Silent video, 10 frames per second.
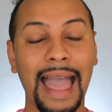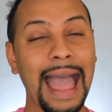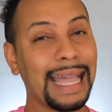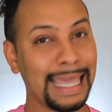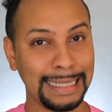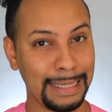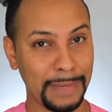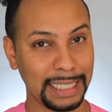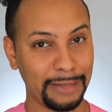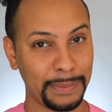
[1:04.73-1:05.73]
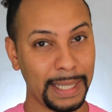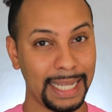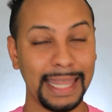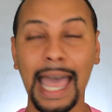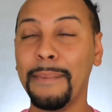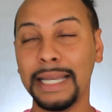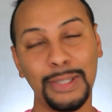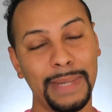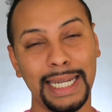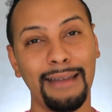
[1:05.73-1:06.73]
I can't see myself spending that
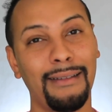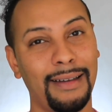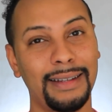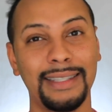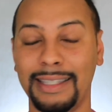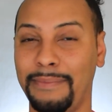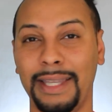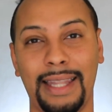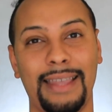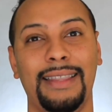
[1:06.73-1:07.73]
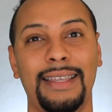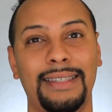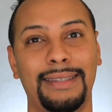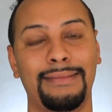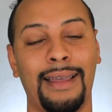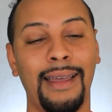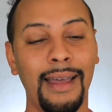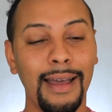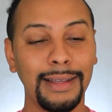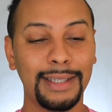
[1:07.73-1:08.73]
much money on something like this.
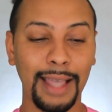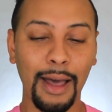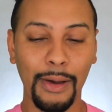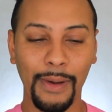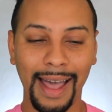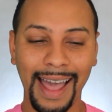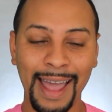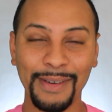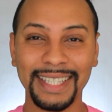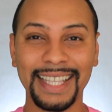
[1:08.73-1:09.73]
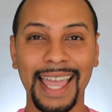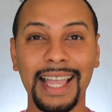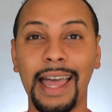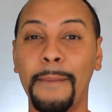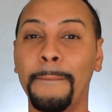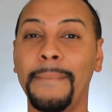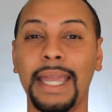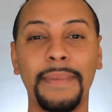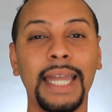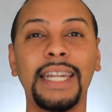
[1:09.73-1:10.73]
So I was like,
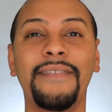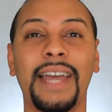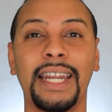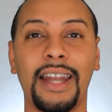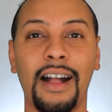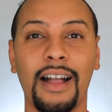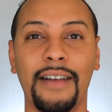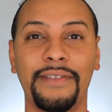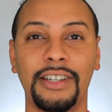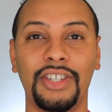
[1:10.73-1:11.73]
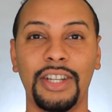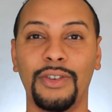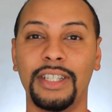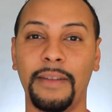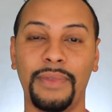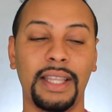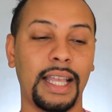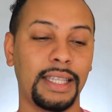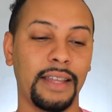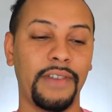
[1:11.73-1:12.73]
maybe I need to find a knockoff version or something
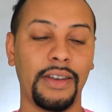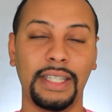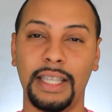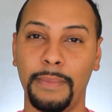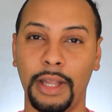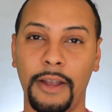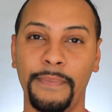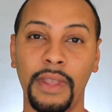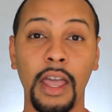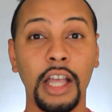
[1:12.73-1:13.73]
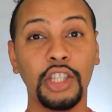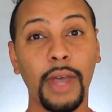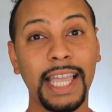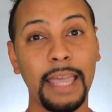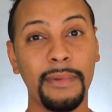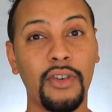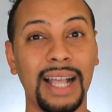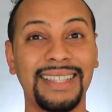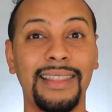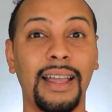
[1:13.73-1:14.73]
that's very similar. So I came
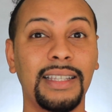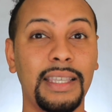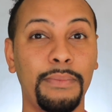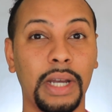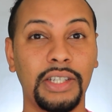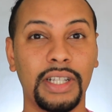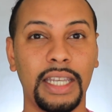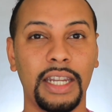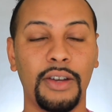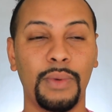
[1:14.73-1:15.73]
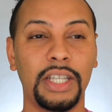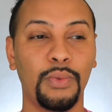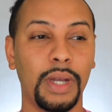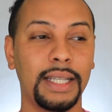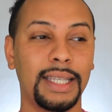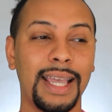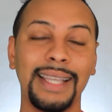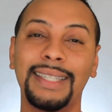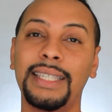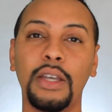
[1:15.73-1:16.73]
across Luxe brush cleaner, which was
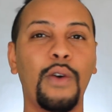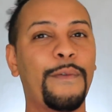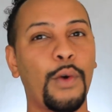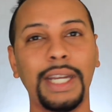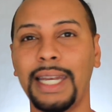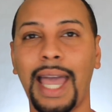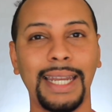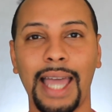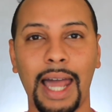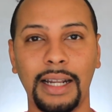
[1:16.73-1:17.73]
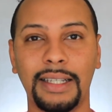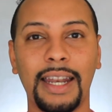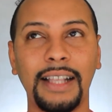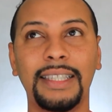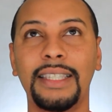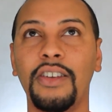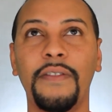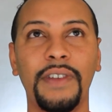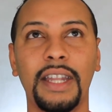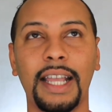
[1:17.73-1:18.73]
still $49, and I
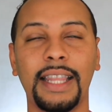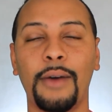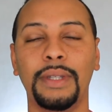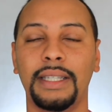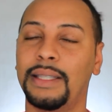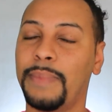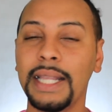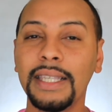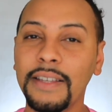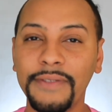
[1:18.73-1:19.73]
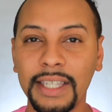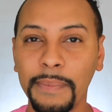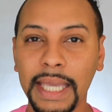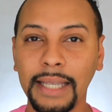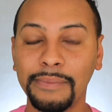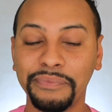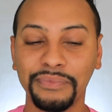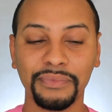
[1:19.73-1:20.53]
still feel like that was expensive to me.